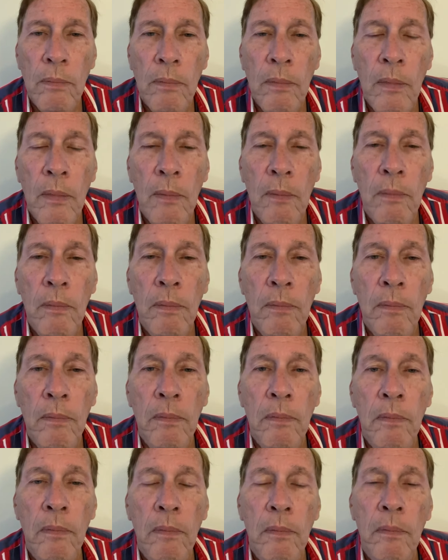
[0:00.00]

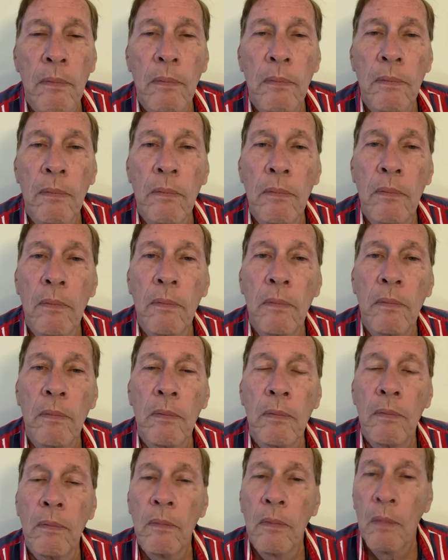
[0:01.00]

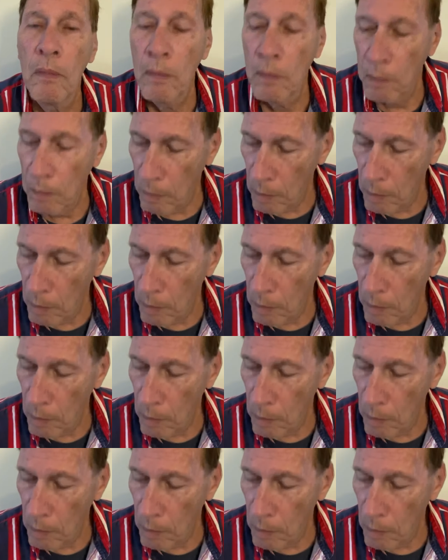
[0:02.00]
Nobody speaks.